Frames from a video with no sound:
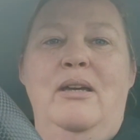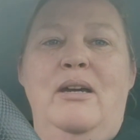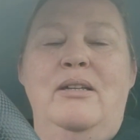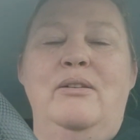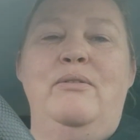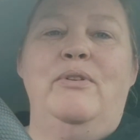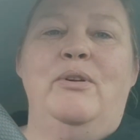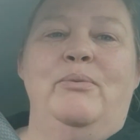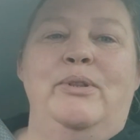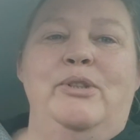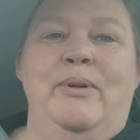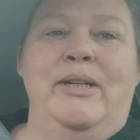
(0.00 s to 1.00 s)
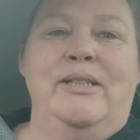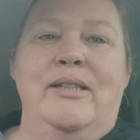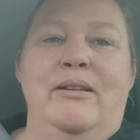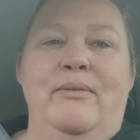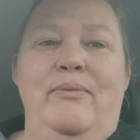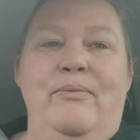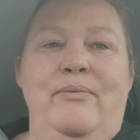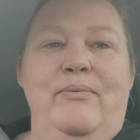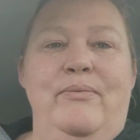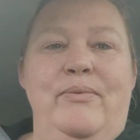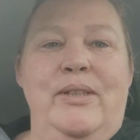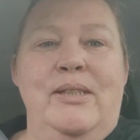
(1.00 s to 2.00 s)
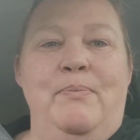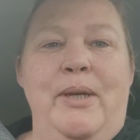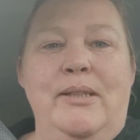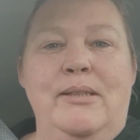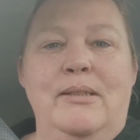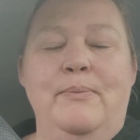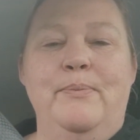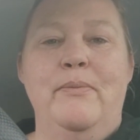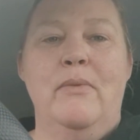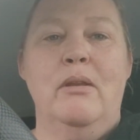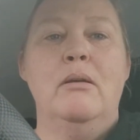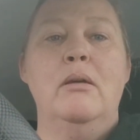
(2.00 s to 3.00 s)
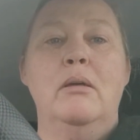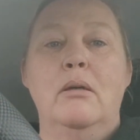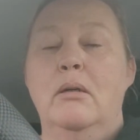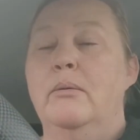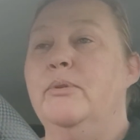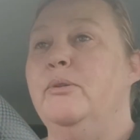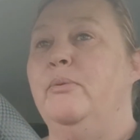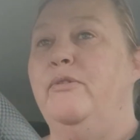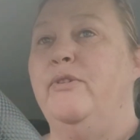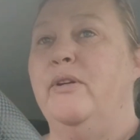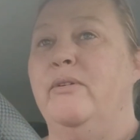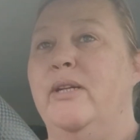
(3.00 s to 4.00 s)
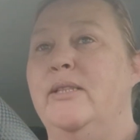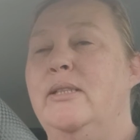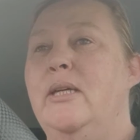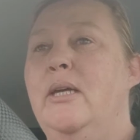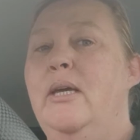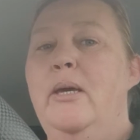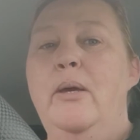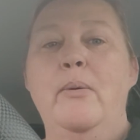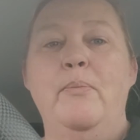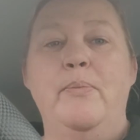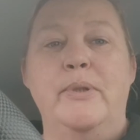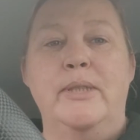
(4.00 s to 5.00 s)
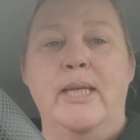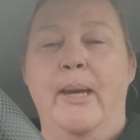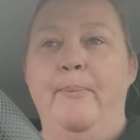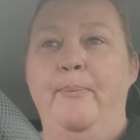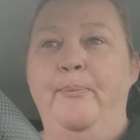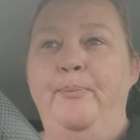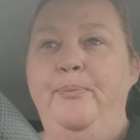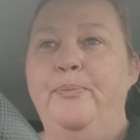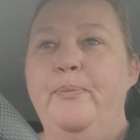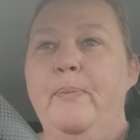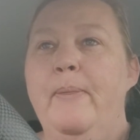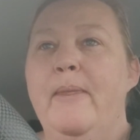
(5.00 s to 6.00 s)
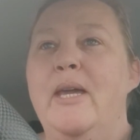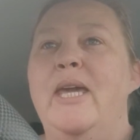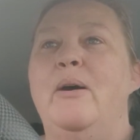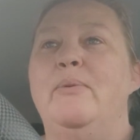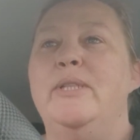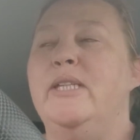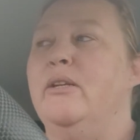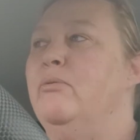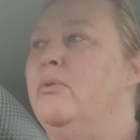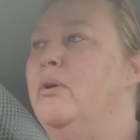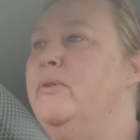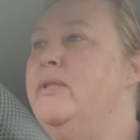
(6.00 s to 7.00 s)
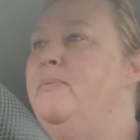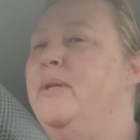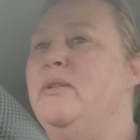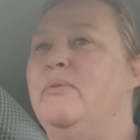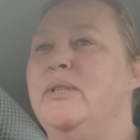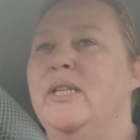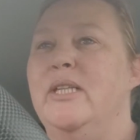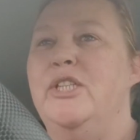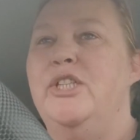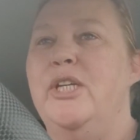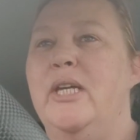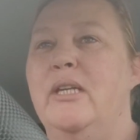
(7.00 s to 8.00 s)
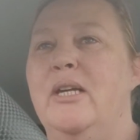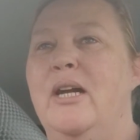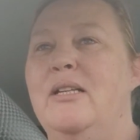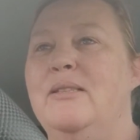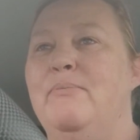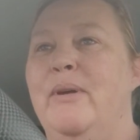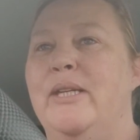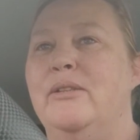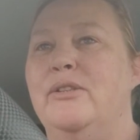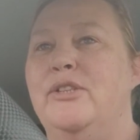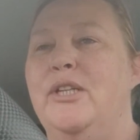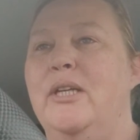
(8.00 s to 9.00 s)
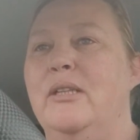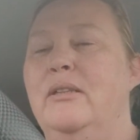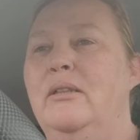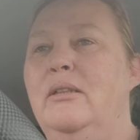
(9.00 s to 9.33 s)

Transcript: I don't even know which way is best. I'm sure we'll figure it out. But yeah, I want to get a roast, but I don't want any chicken. Carl's mad on chicken.